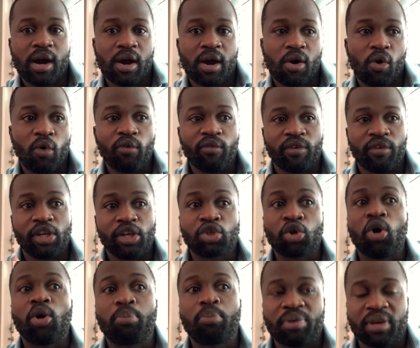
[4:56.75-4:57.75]
over a
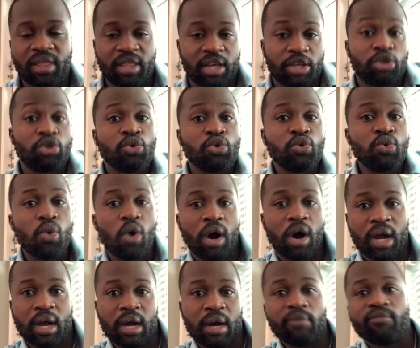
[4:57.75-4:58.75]
topic that you
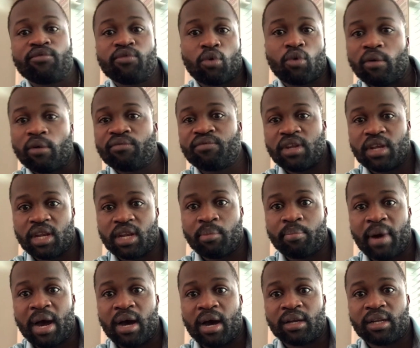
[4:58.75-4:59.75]
are confident
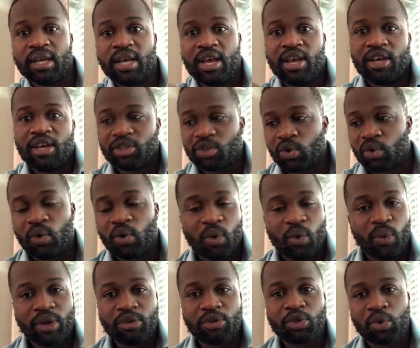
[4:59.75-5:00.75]
about. So
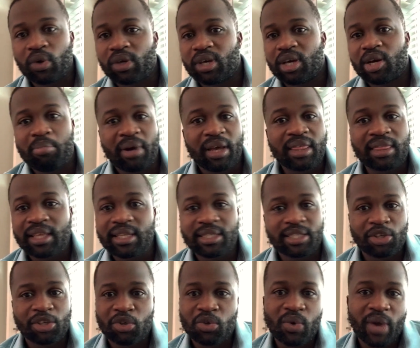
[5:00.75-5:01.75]
when you're talking about things
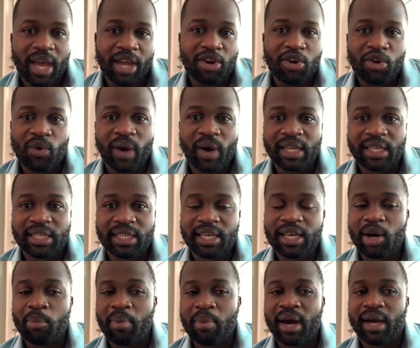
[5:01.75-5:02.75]
that you had no idea
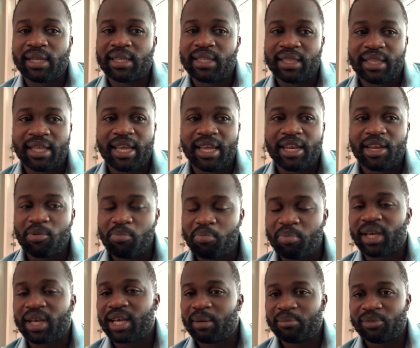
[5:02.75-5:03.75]
about, then it
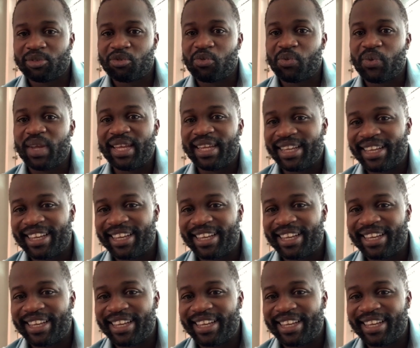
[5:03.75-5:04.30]
becomes really,